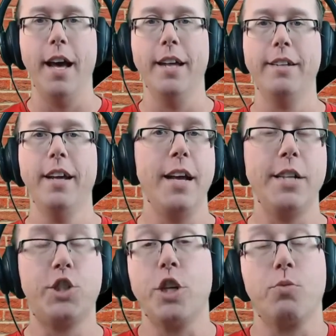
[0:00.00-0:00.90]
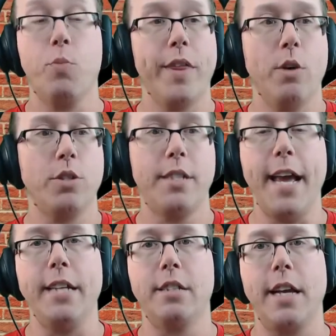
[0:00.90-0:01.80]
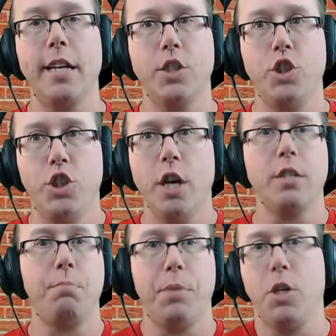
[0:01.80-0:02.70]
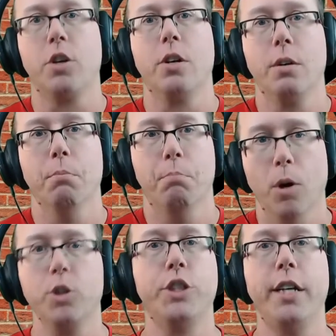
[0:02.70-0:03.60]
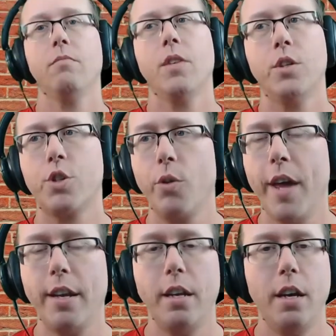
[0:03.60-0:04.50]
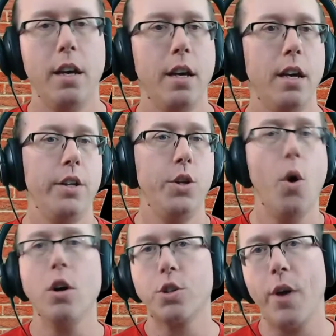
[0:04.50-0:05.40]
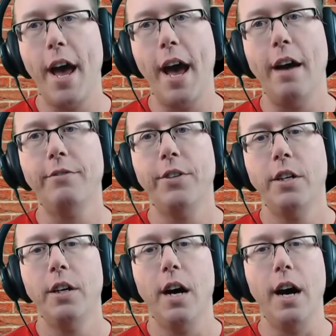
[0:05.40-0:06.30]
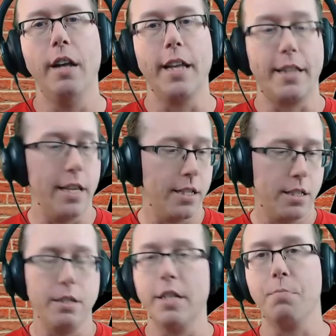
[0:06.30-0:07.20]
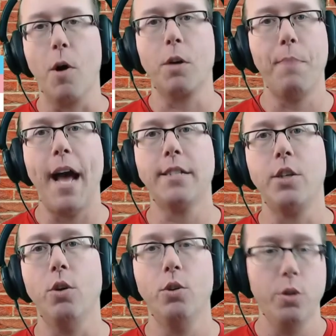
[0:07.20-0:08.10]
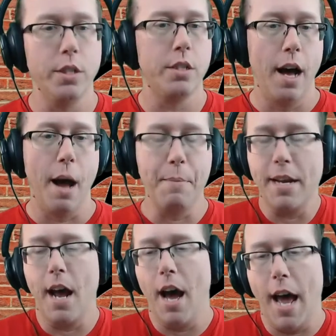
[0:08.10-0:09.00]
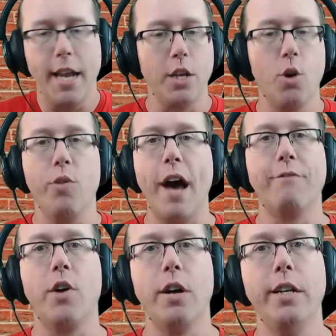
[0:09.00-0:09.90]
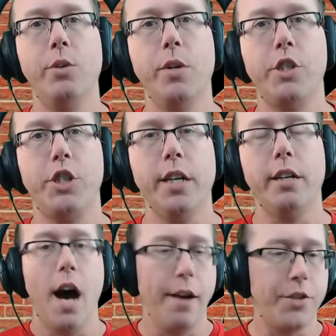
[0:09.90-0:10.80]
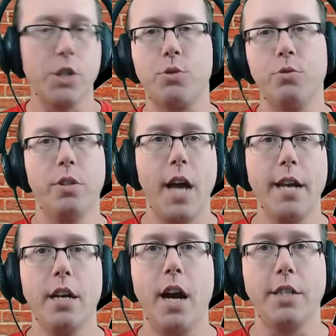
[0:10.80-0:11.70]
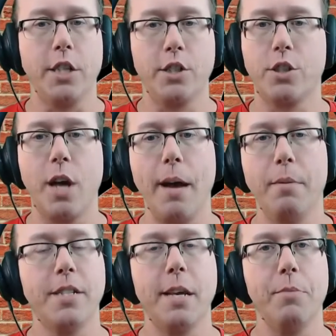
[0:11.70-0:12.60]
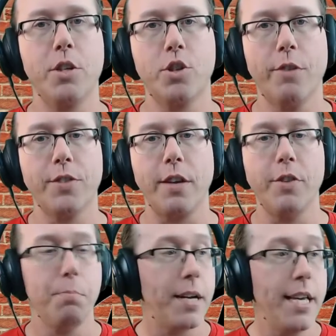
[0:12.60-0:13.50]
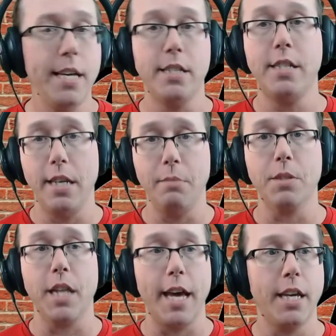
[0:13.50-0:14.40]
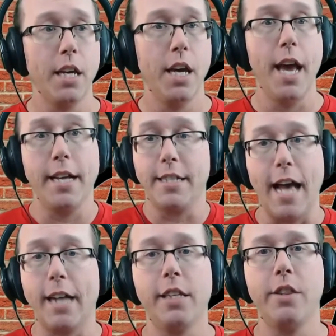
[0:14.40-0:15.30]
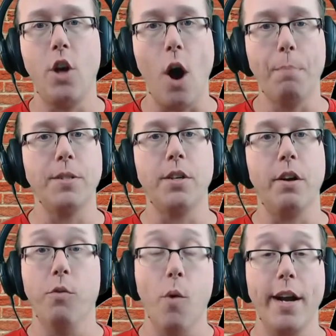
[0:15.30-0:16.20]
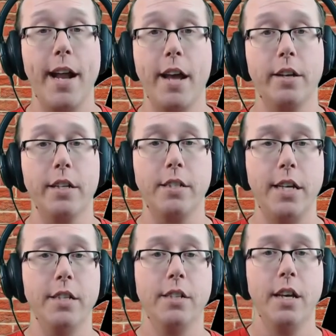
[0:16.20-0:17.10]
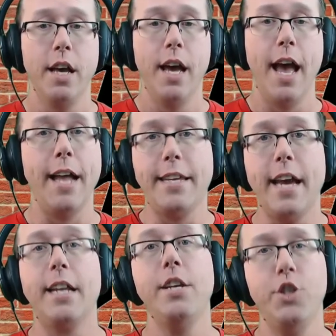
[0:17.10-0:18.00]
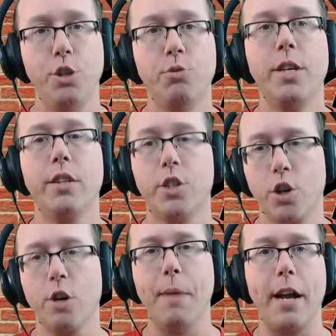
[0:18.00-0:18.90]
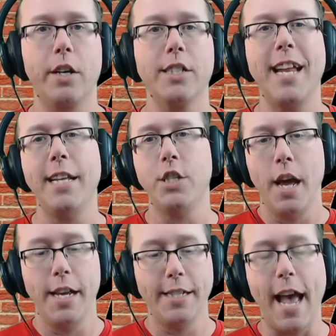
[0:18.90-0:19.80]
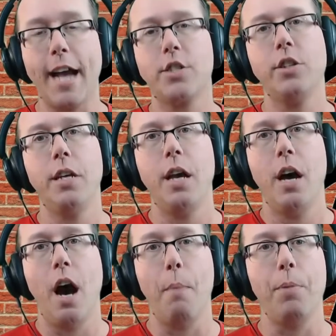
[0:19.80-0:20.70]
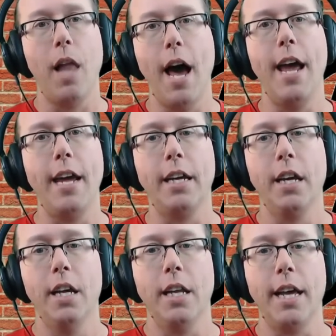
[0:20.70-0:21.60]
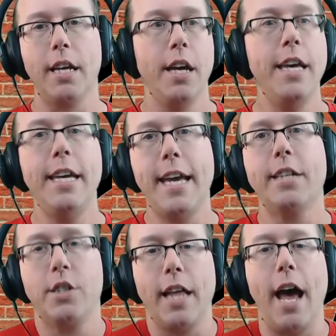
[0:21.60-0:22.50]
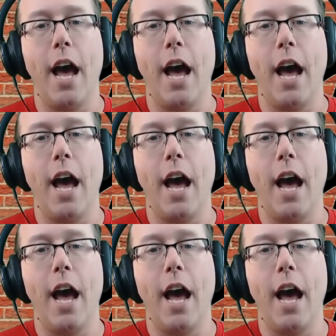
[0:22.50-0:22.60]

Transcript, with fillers: and it's just without states. Like it's just pure bullshit. So then you also have uh, like this, this Mark Passio, who is, I mean, I didn't go that far into his shit. I've just kind of, I just skim, skimmed the surface of it, but he seems like exactly the opposite of what an anarchist is and yet he's using the term anarchist and he's he's actually applying like he get a,